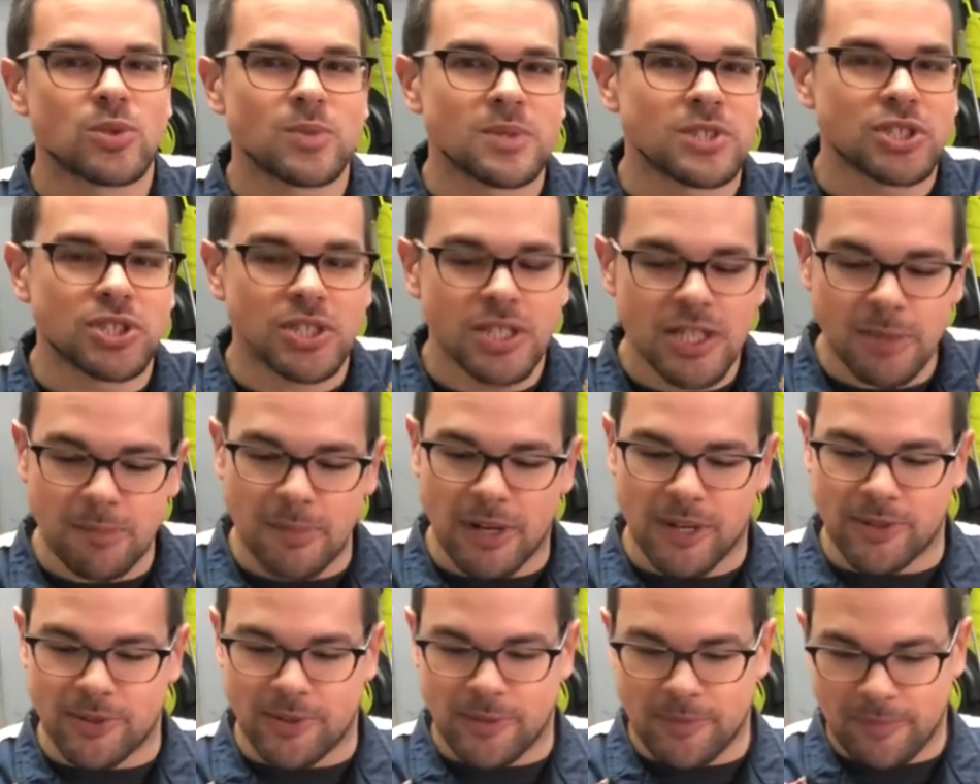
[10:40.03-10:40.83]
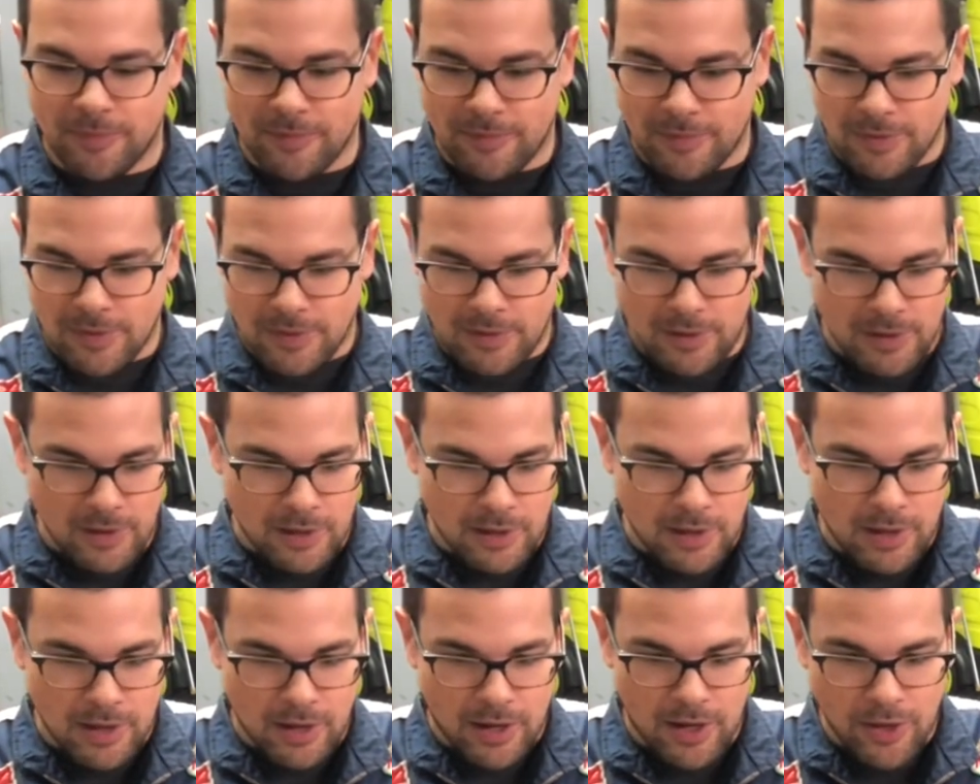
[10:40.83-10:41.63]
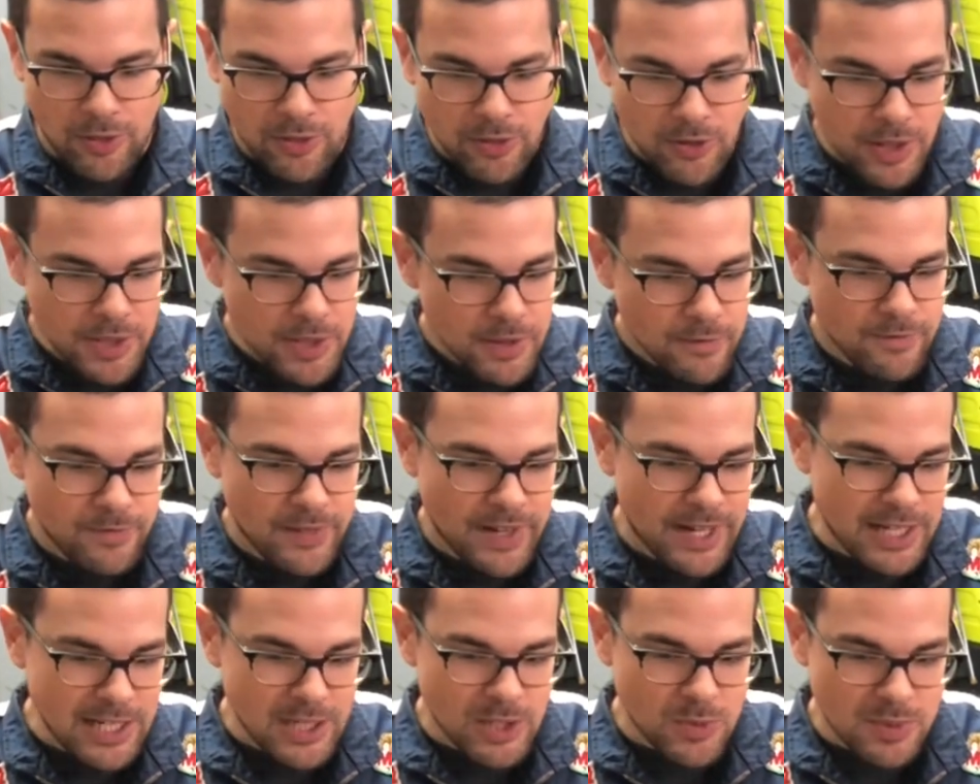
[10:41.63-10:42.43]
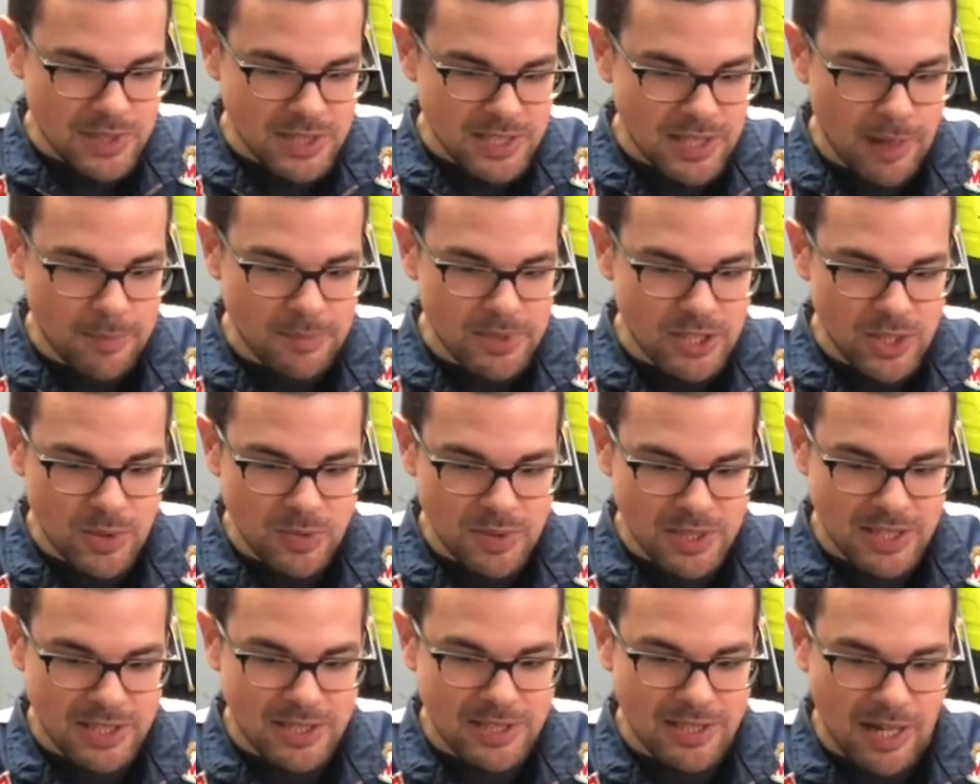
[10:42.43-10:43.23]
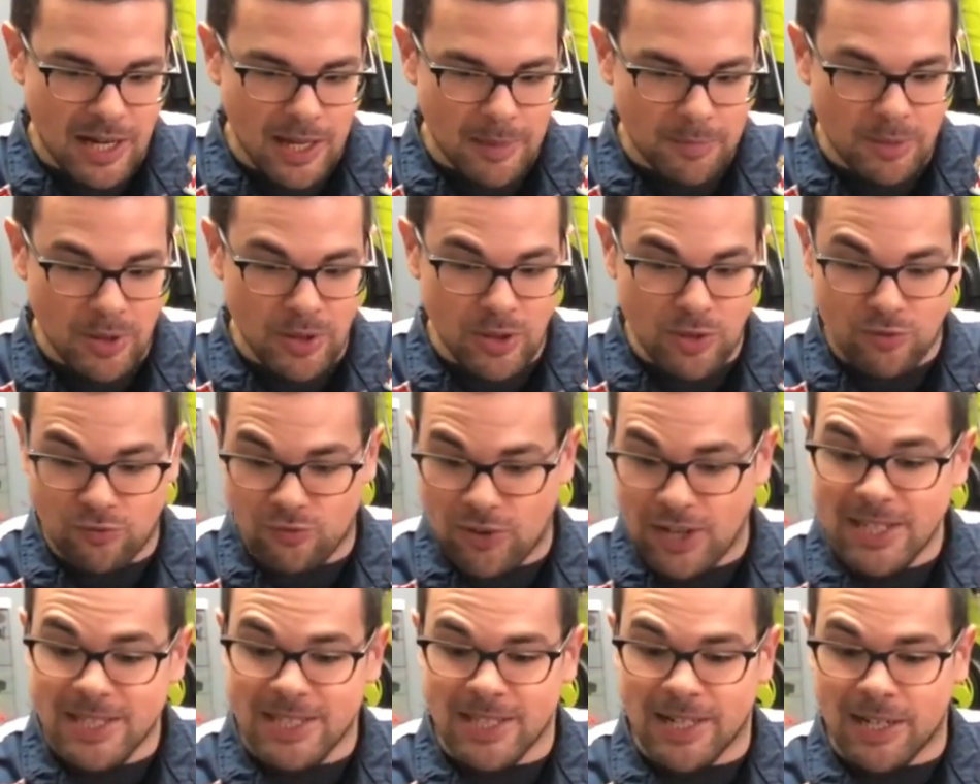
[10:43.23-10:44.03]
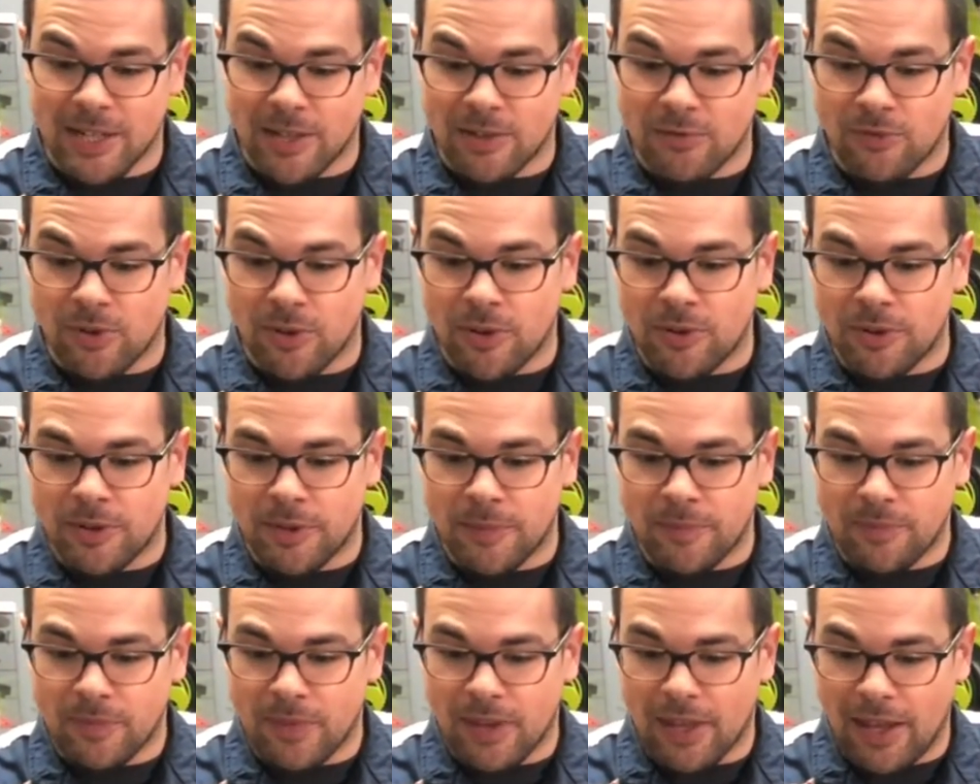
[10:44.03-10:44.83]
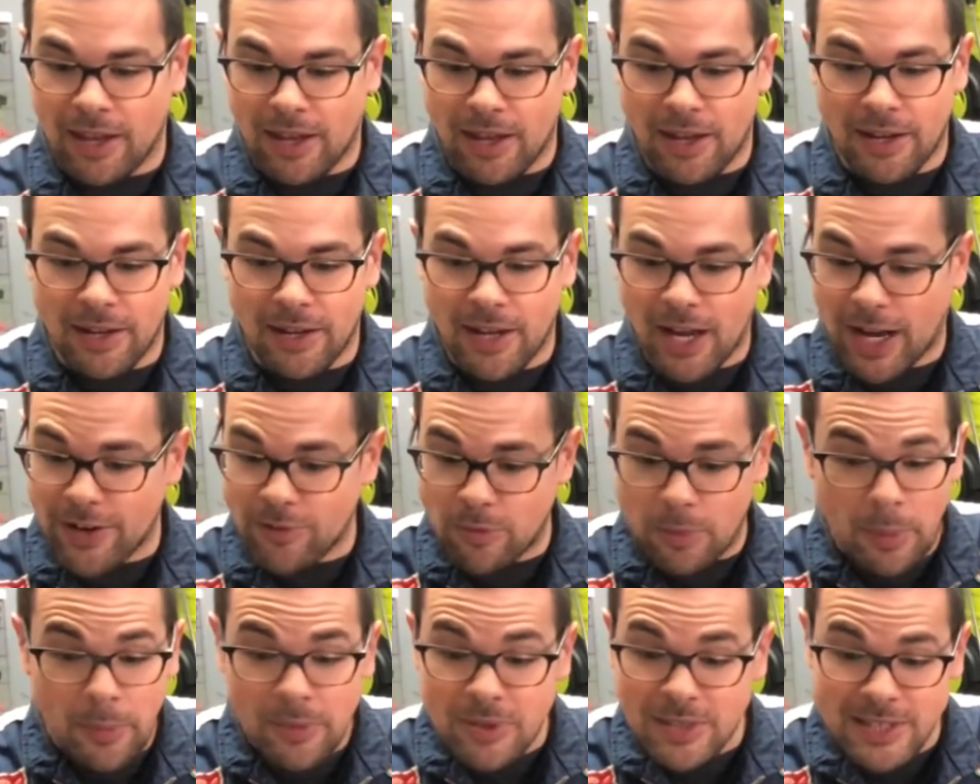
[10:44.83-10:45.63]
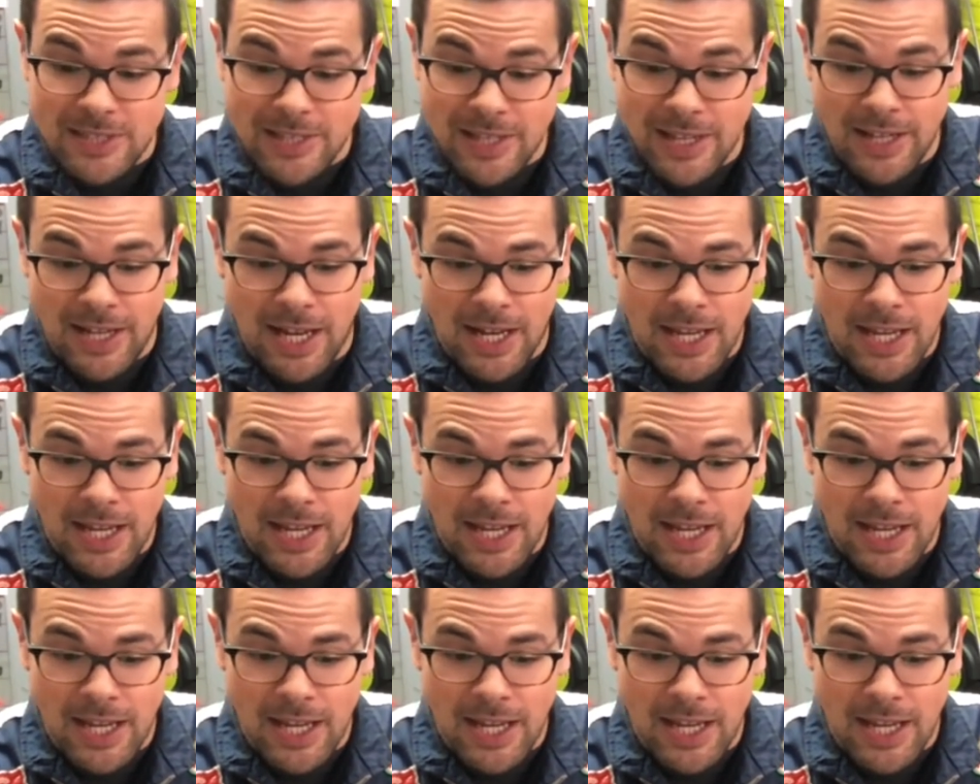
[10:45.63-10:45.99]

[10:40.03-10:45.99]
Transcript: Swiss cheese model. I thought the FedEx was coming to a stop on the right side of the road, and I remember this day.